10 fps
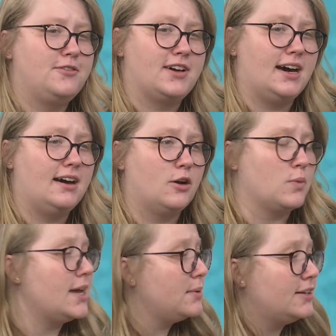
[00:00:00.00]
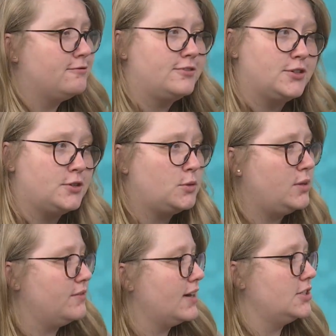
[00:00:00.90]
We've got Arabian food.
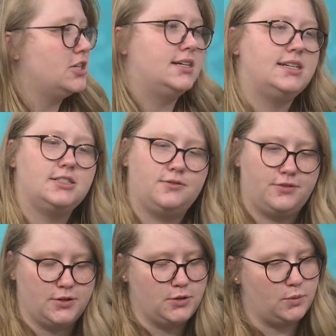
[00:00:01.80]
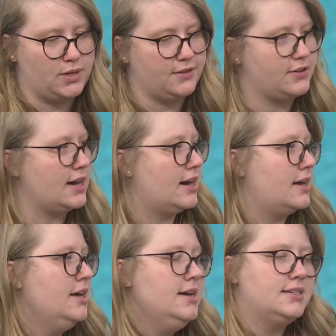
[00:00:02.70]
We've got Chinese food. We've
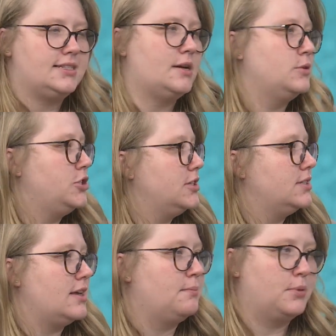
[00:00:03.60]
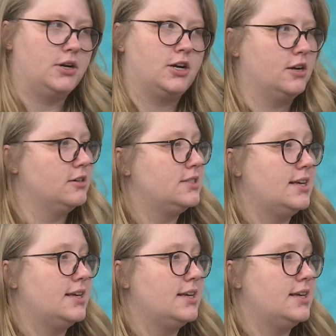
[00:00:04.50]
got sandwiches and burgers.